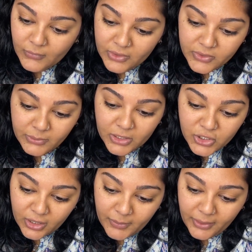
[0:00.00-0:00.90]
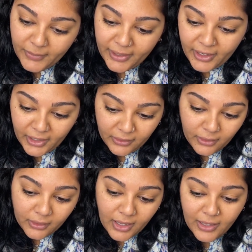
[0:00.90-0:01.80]
So I'm going to try to make my hair
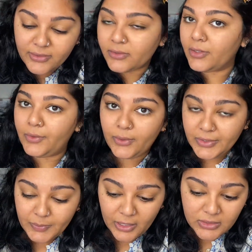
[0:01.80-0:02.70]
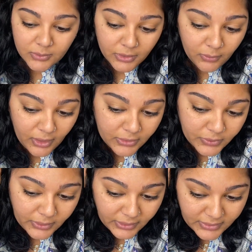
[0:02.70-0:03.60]
look as cute as possible while
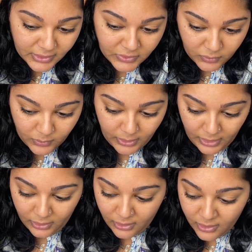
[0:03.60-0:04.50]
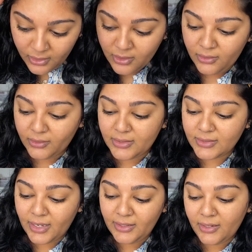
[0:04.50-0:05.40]
doing this as well, because
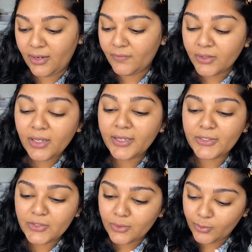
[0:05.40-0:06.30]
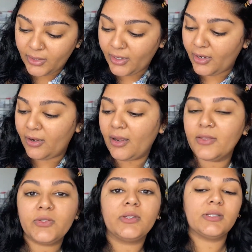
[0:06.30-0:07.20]
I never like doing my hair,
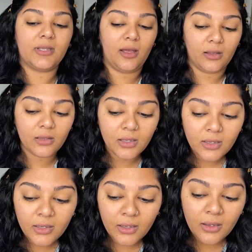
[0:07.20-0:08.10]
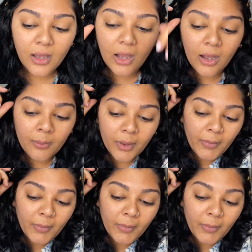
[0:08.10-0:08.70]
as you can tell. I'm